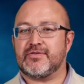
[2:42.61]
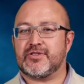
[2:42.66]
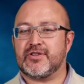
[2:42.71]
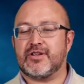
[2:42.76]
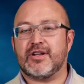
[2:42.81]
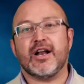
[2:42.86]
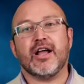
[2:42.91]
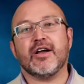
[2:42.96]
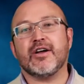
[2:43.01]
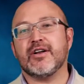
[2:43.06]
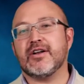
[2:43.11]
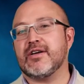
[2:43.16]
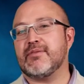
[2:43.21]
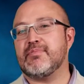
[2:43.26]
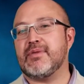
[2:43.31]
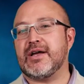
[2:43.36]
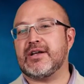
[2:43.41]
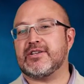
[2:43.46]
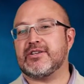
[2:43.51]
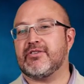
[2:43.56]
So they're not going to
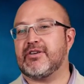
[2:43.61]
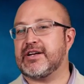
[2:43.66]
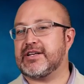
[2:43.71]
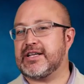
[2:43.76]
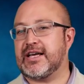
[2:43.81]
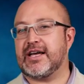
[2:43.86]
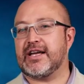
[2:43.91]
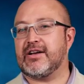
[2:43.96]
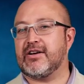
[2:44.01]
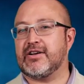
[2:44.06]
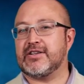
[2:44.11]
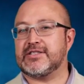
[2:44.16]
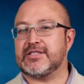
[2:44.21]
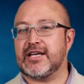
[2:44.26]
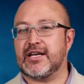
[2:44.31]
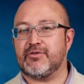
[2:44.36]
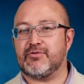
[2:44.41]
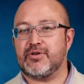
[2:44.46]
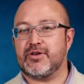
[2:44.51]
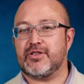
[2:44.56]
make direct eye
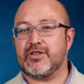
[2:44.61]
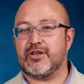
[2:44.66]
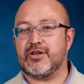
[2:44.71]
contact with